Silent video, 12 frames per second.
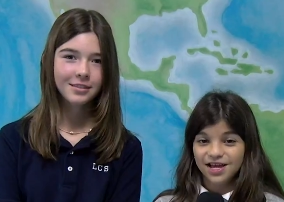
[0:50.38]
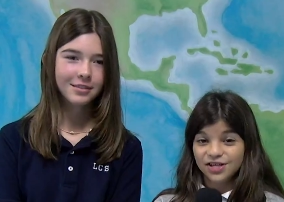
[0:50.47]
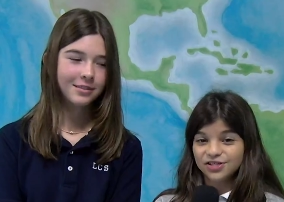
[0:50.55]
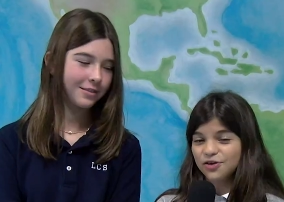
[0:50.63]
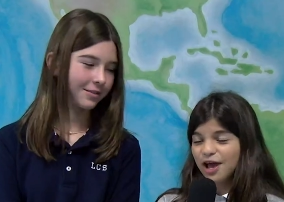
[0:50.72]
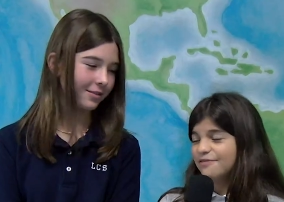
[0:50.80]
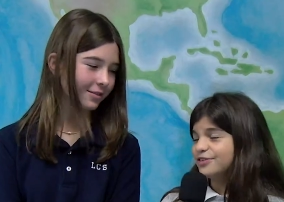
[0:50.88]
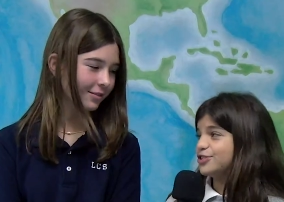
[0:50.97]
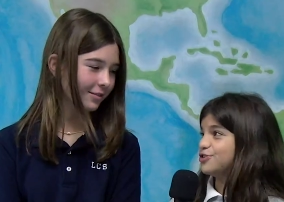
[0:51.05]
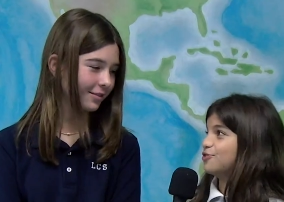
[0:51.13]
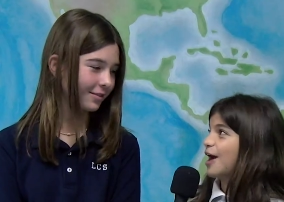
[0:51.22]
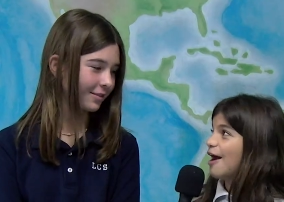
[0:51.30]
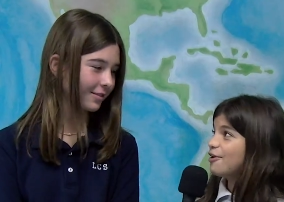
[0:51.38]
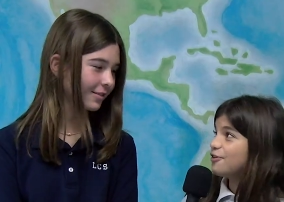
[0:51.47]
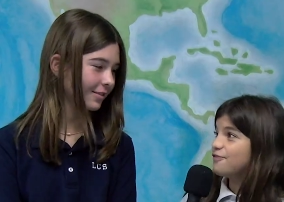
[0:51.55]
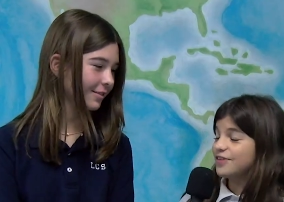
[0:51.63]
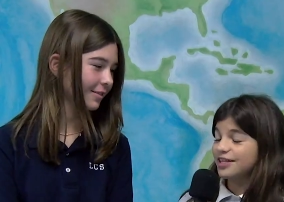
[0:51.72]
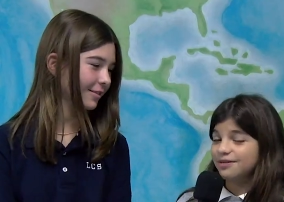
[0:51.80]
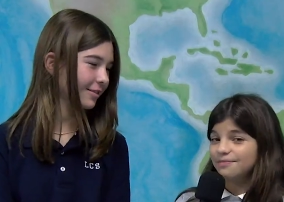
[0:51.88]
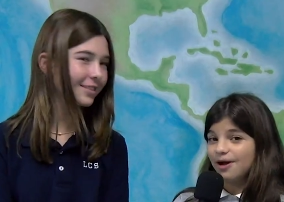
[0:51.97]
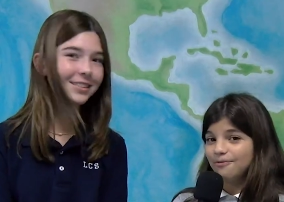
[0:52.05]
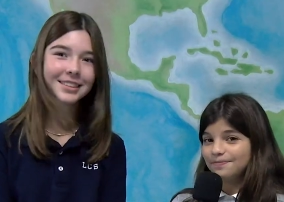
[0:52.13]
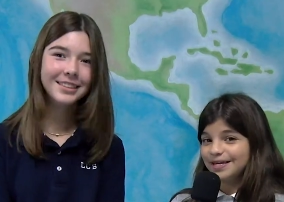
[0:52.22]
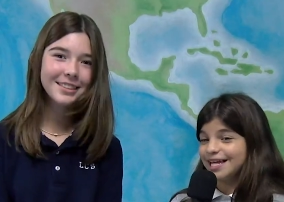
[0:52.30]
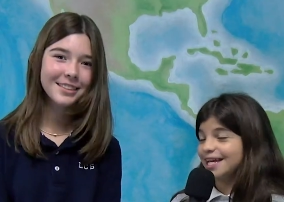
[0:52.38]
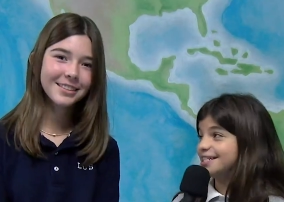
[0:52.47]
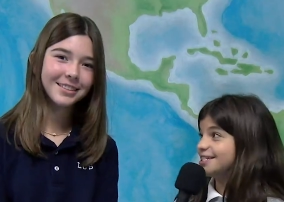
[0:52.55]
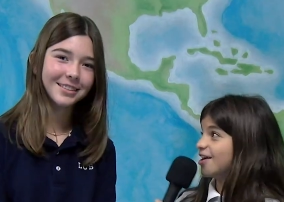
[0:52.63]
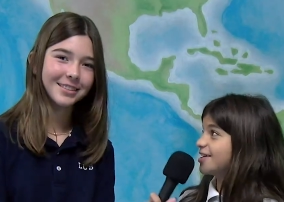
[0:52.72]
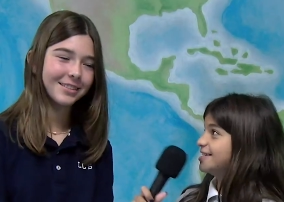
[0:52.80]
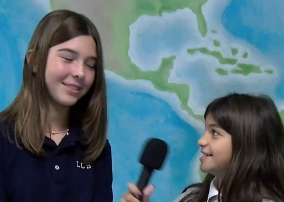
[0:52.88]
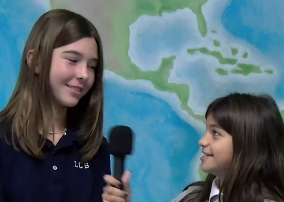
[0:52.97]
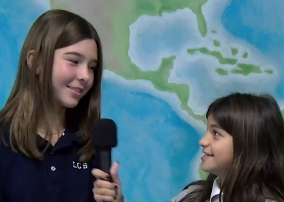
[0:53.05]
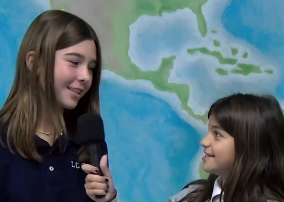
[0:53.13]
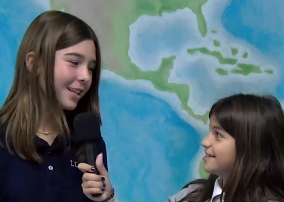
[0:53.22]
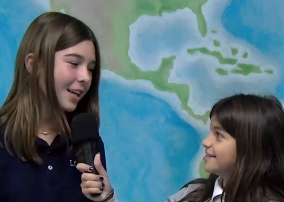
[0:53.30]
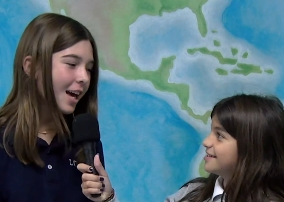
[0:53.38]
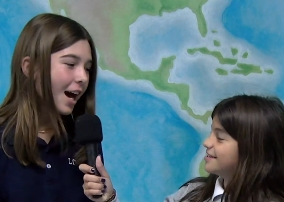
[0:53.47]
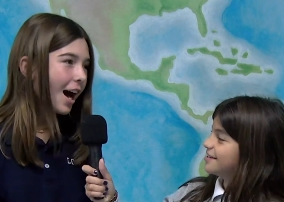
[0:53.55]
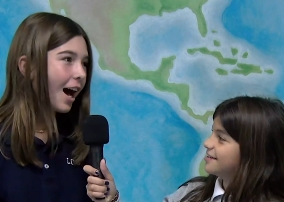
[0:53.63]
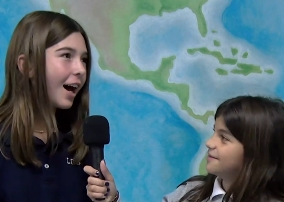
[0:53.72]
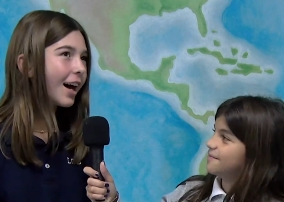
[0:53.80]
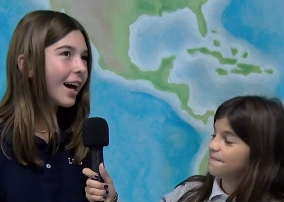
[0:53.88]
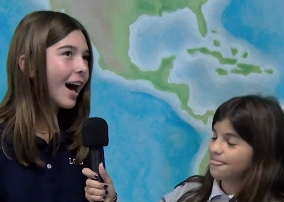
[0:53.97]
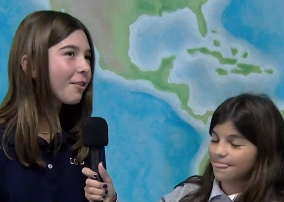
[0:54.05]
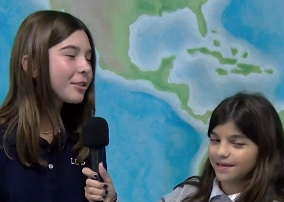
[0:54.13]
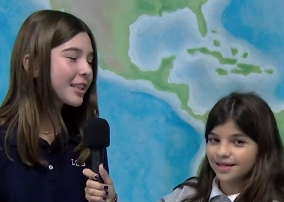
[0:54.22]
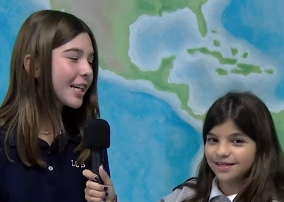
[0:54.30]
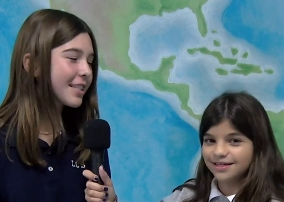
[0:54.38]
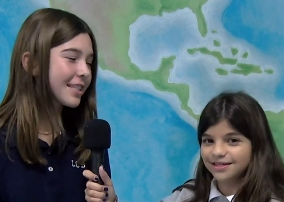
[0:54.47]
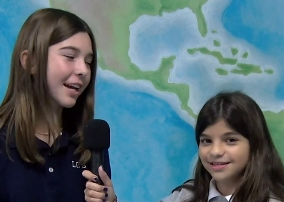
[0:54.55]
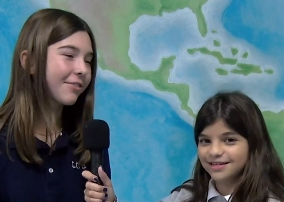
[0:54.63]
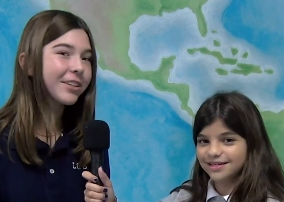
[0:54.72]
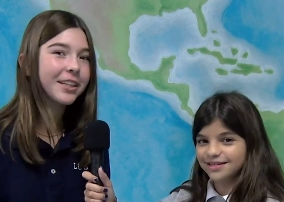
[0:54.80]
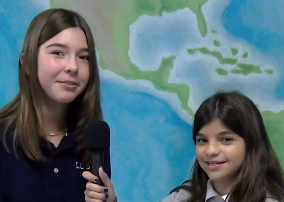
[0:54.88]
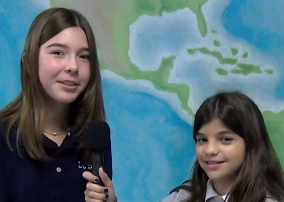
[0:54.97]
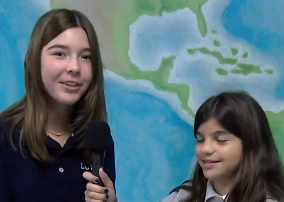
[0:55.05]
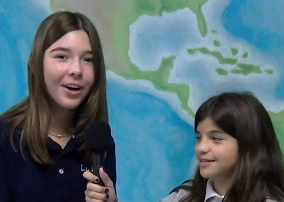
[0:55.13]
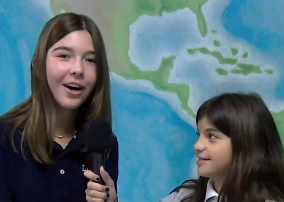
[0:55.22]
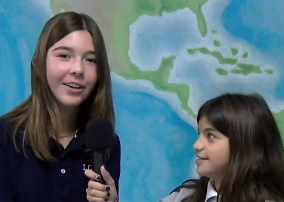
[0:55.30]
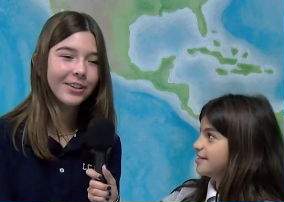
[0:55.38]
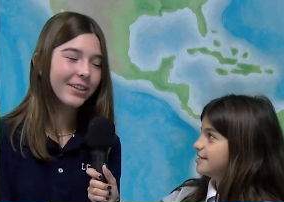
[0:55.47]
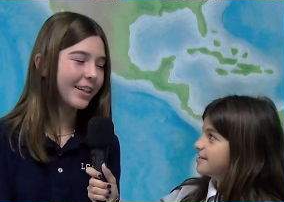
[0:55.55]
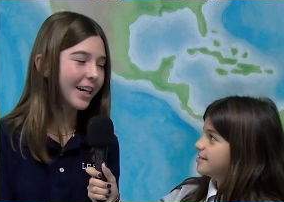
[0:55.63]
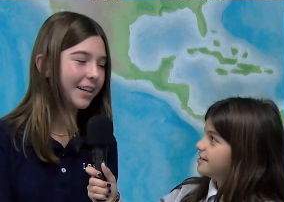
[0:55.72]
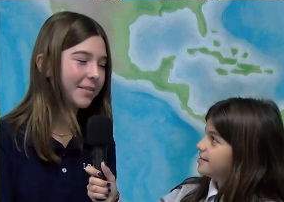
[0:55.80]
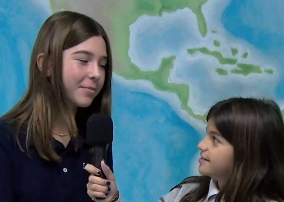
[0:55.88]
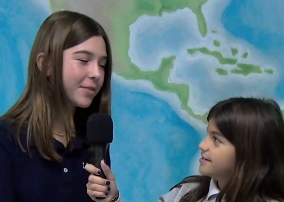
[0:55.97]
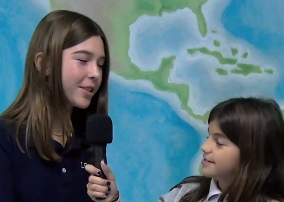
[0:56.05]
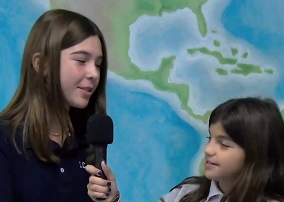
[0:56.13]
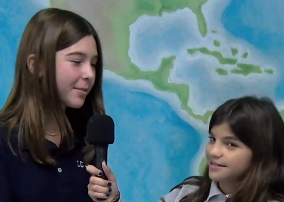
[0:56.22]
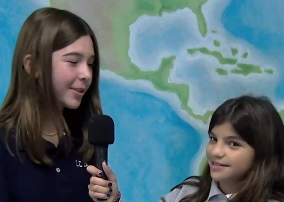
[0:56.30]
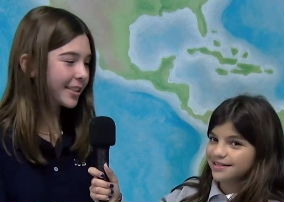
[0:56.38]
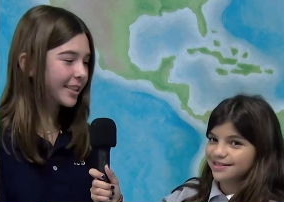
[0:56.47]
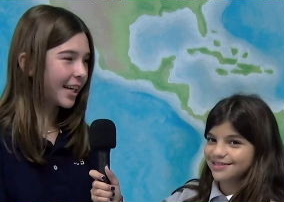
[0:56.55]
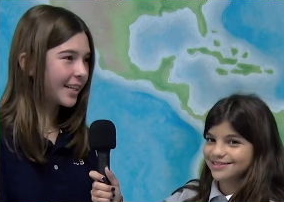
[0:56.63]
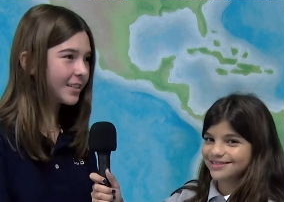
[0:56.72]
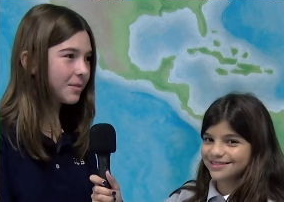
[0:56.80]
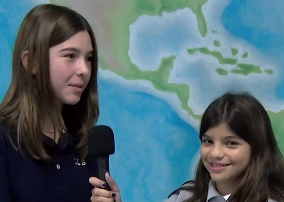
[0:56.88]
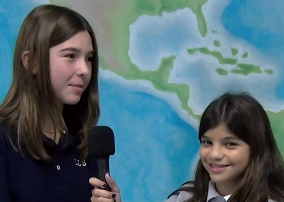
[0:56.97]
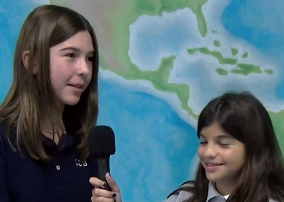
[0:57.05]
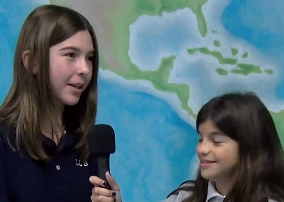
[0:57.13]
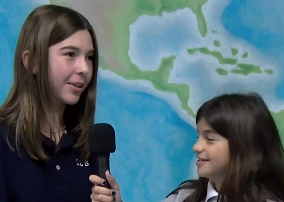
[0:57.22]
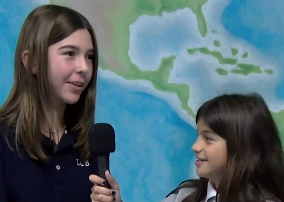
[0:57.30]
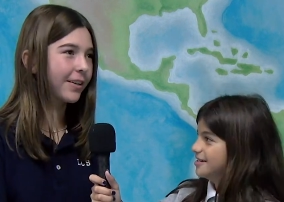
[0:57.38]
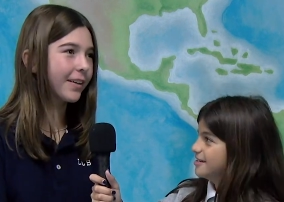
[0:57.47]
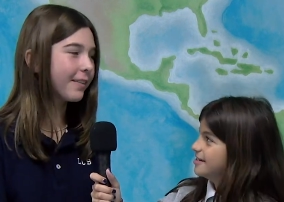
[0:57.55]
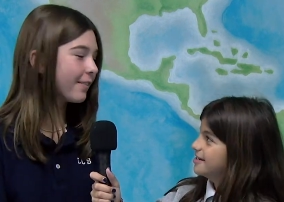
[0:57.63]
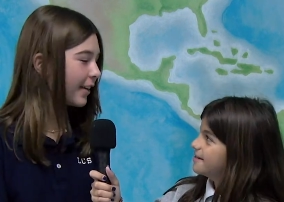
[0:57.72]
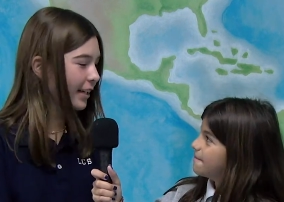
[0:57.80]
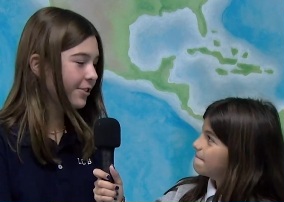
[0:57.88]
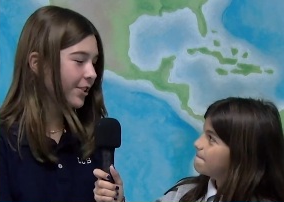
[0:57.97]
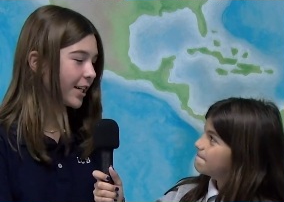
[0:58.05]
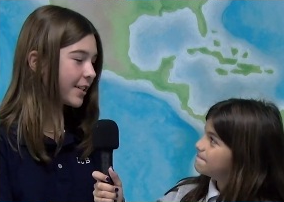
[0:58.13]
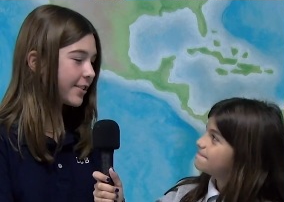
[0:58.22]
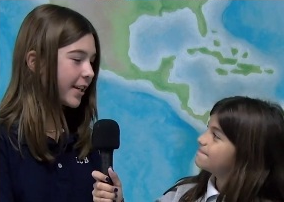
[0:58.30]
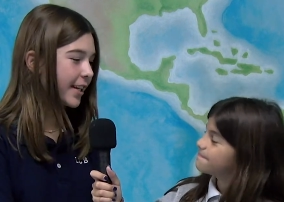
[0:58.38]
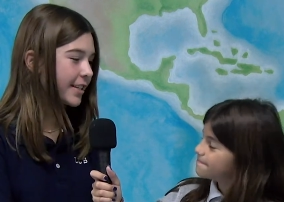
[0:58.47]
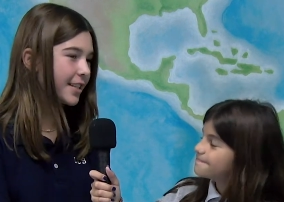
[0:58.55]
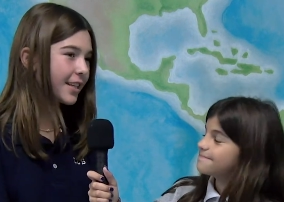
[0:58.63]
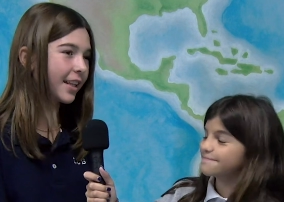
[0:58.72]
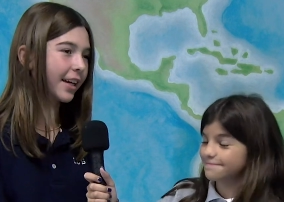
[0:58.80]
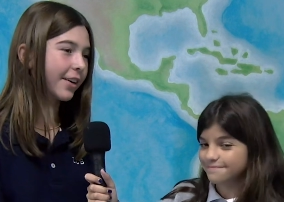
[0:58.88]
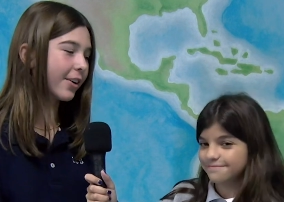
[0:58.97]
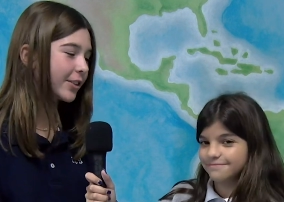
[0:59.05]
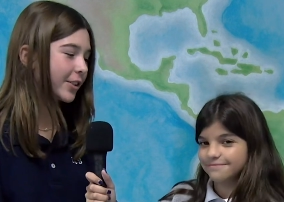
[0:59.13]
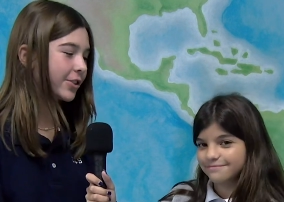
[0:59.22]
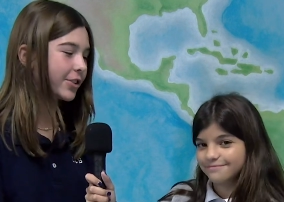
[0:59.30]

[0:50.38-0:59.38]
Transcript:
Speaker 1: So, Ava Drew, how do you feel about being inducted?
Speaker 2: Uh, I would say it's definitely a real honor. I'm super excited to be a part of NJHS and like all our